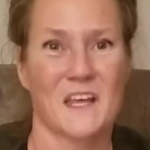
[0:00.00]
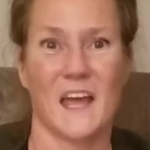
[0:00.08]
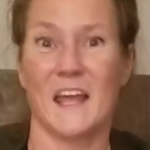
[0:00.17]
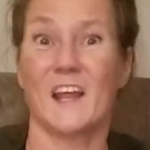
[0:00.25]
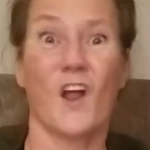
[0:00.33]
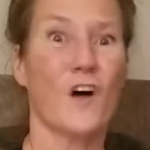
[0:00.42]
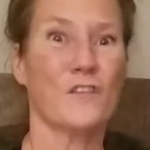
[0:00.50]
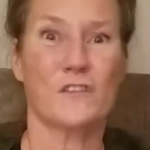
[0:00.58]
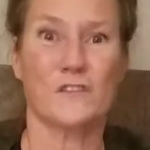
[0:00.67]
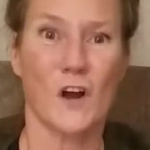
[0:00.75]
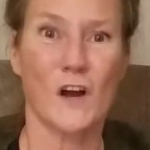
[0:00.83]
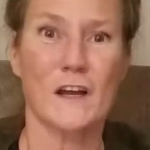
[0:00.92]
And it all
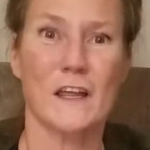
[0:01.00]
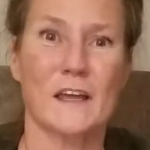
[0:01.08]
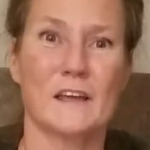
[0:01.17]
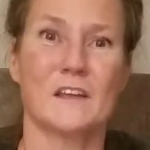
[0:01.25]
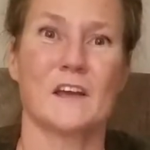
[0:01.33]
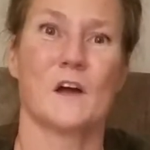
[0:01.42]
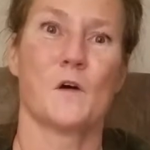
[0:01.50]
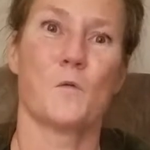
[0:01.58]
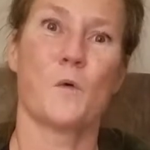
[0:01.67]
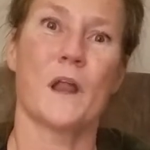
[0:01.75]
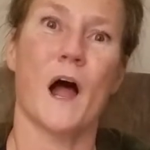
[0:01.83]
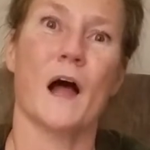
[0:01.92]
started
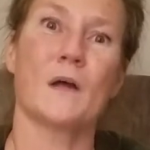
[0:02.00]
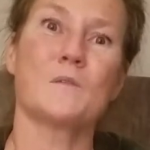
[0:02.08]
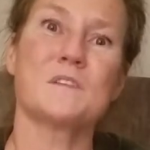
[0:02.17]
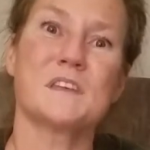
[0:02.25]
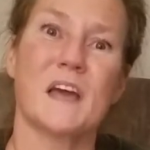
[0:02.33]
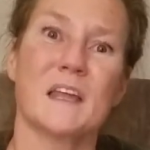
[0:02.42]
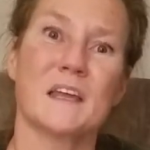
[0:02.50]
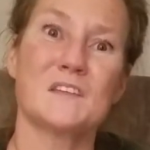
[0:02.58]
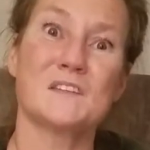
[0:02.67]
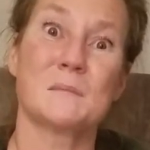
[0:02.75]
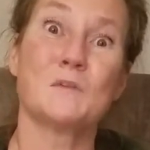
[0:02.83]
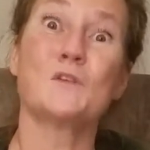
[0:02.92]
when I was getting
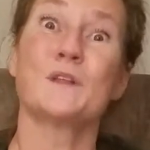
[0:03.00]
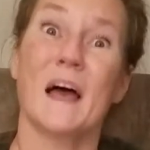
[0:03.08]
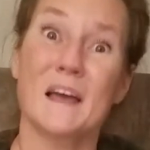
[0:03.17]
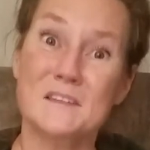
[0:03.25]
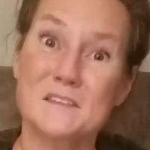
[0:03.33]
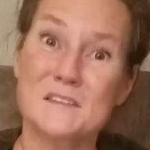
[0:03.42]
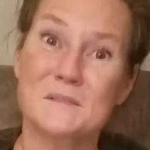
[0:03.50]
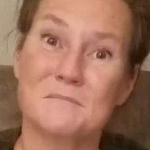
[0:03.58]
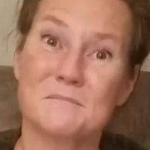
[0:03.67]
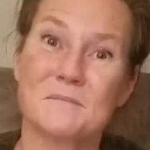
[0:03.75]
some new legs.